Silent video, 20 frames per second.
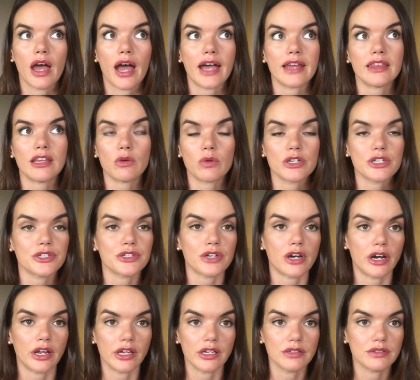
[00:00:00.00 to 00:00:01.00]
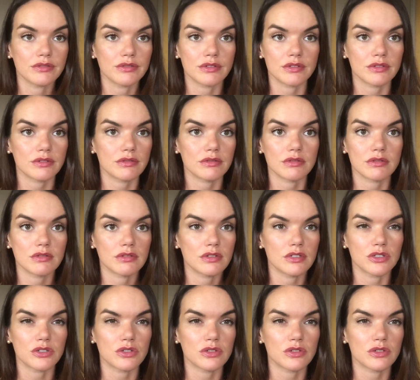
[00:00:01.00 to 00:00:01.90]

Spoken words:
I think we're just starting to